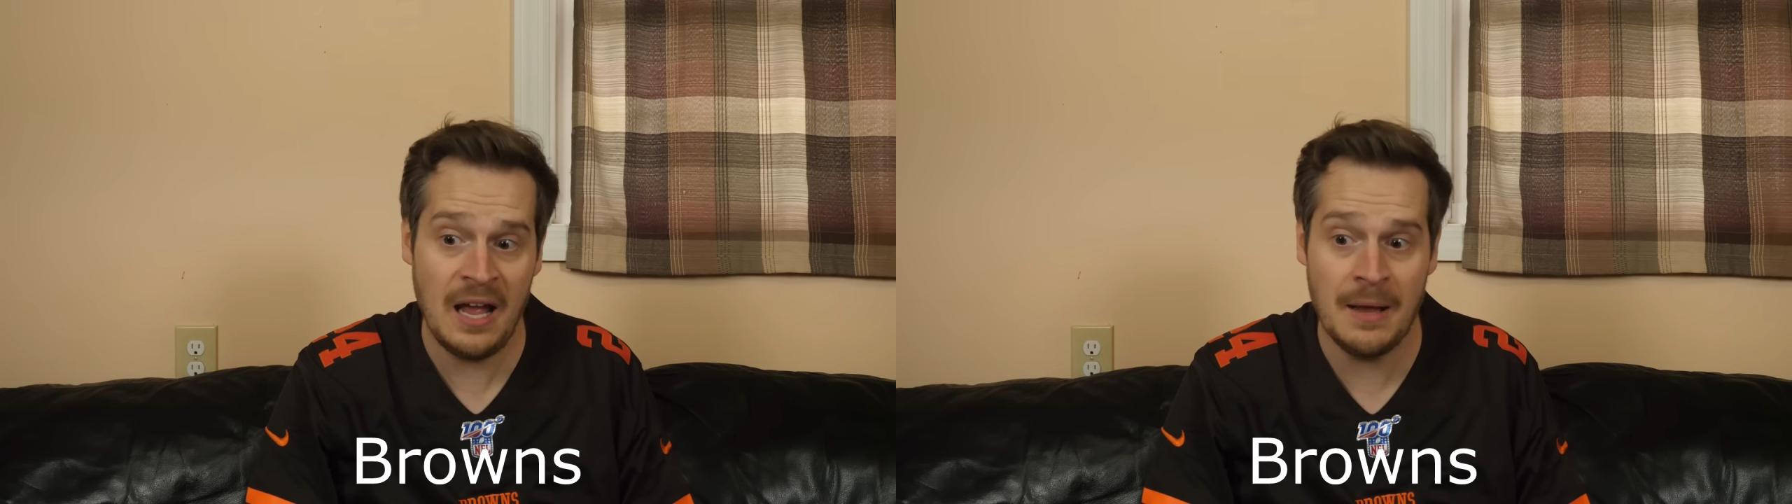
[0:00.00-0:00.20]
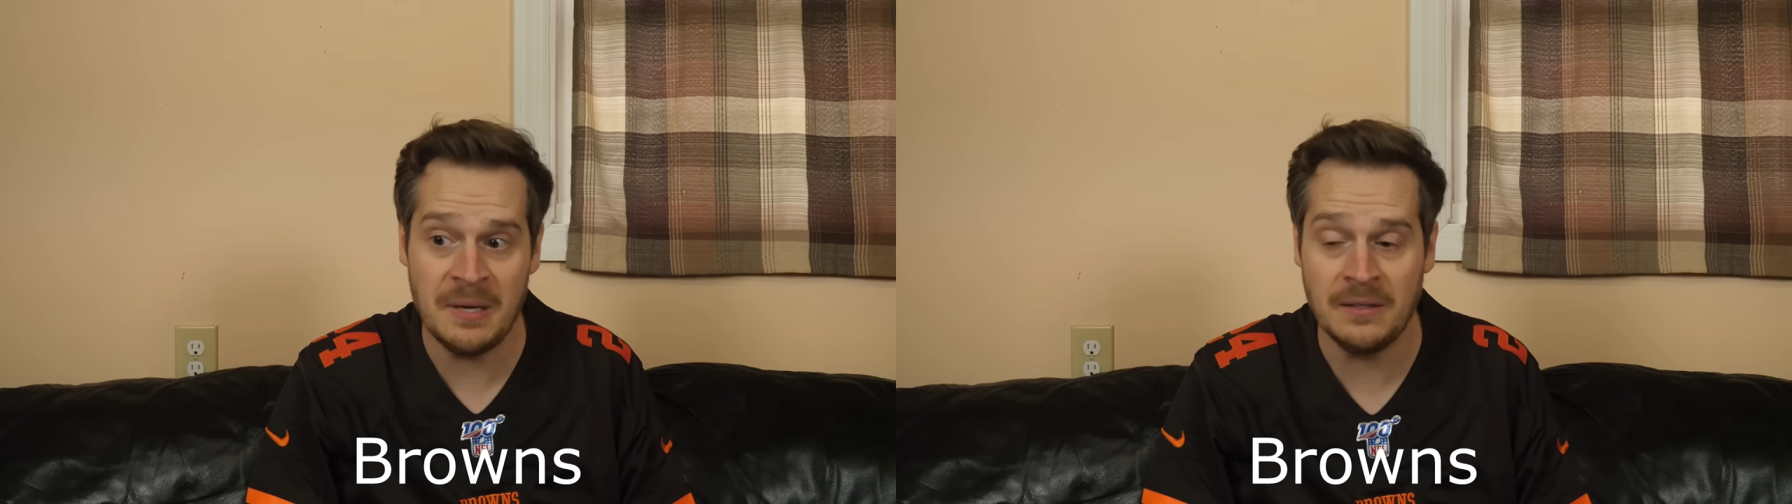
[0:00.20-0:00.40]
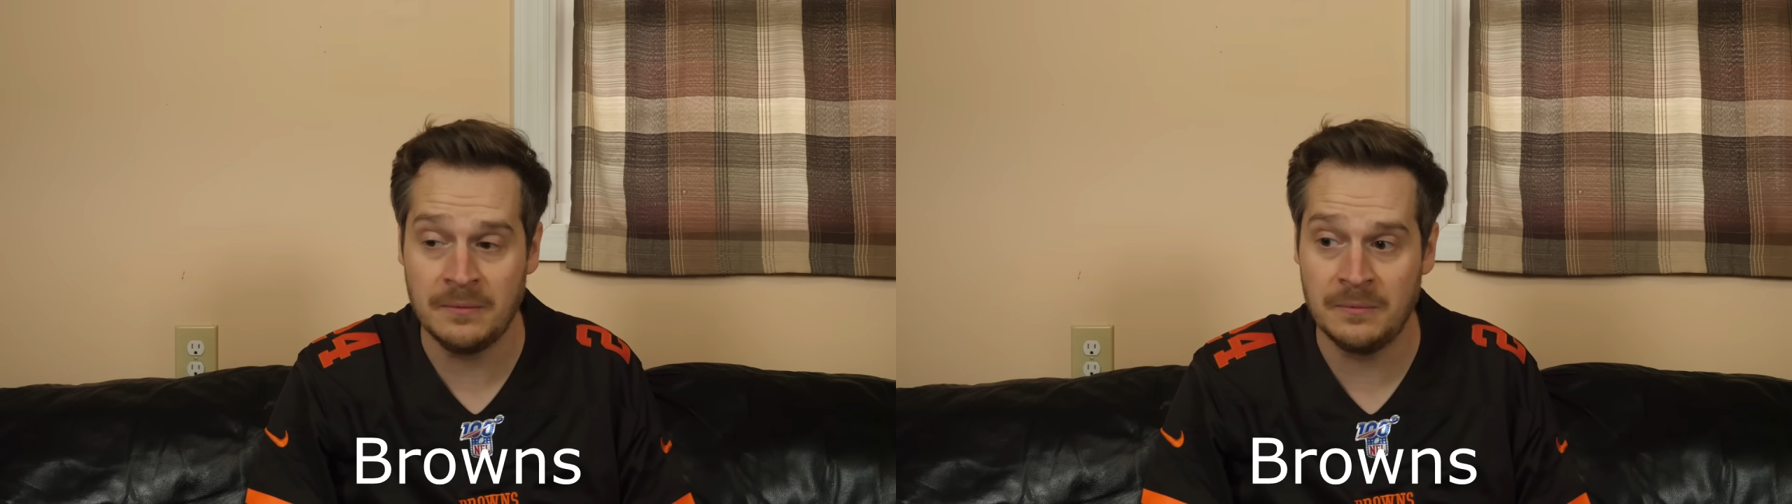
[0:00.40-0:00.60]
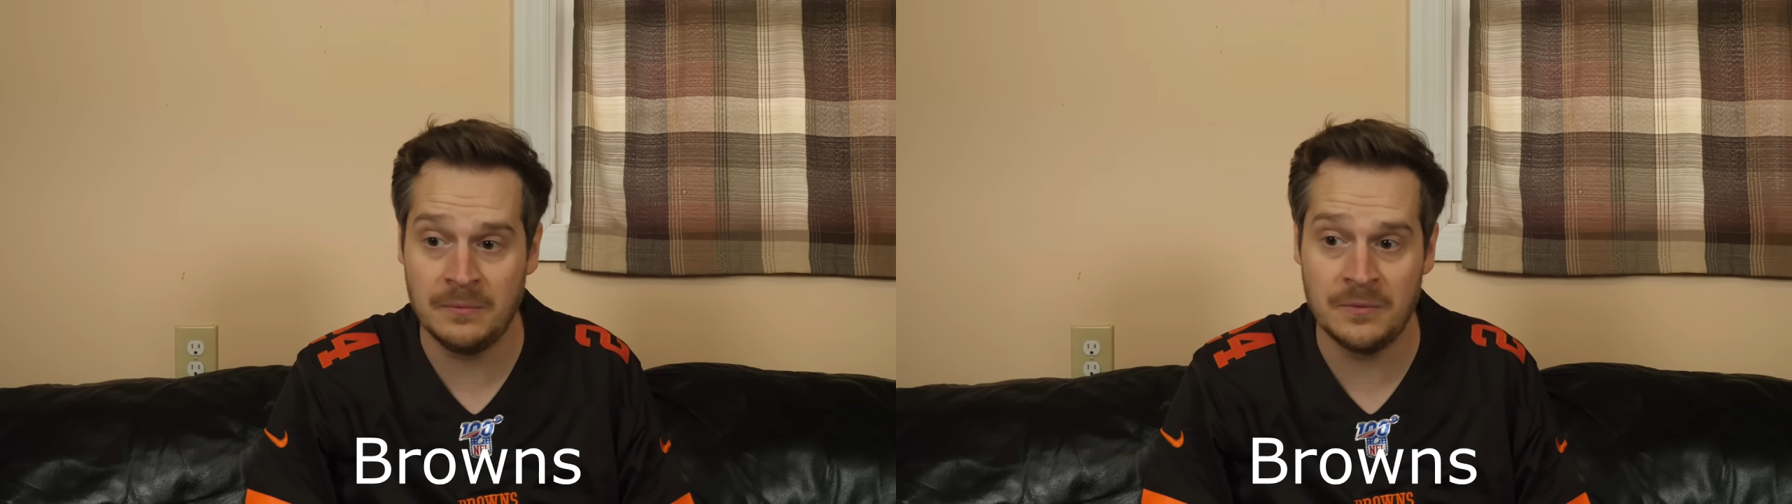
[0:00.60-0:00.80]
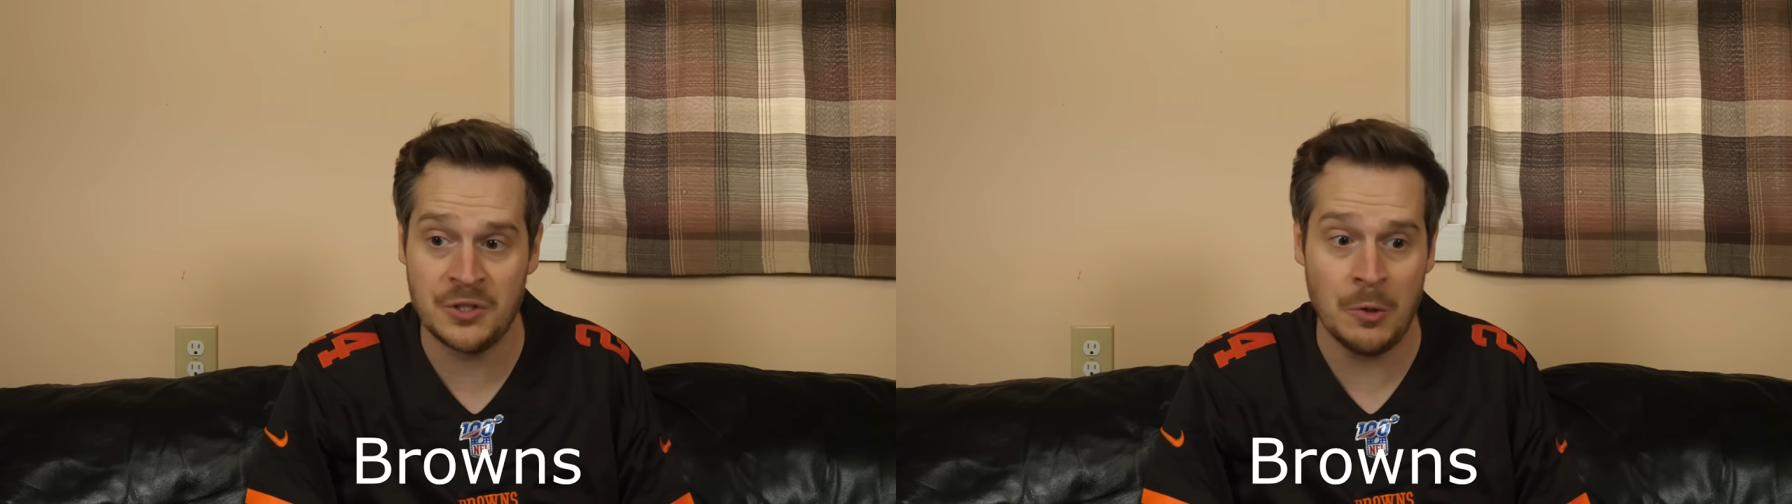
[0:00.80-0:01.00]
I
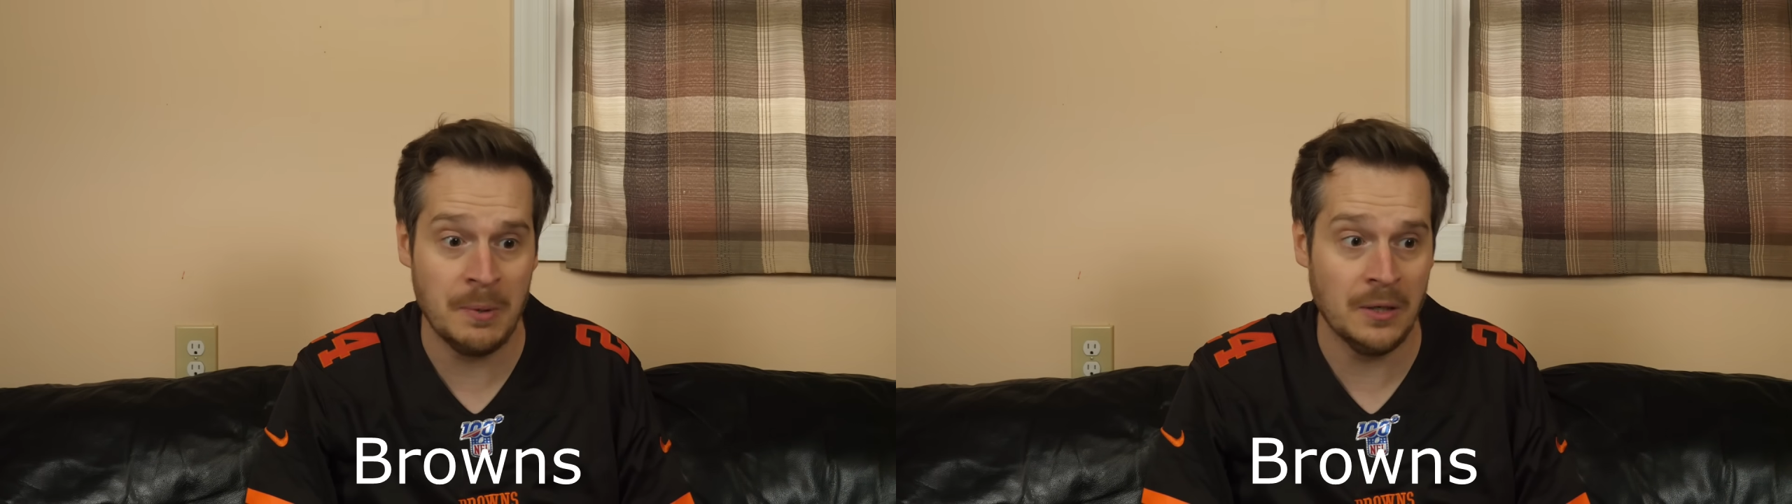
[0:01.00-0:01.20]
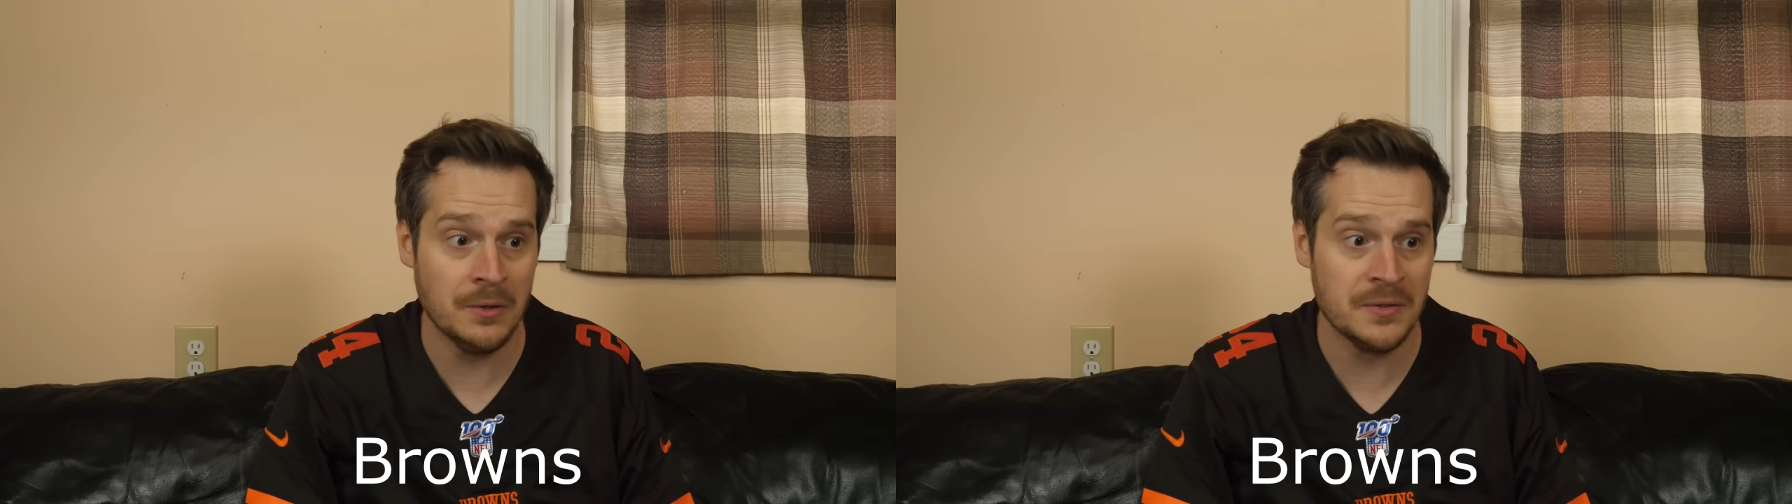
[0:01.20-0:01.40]
mean, Joe Burrow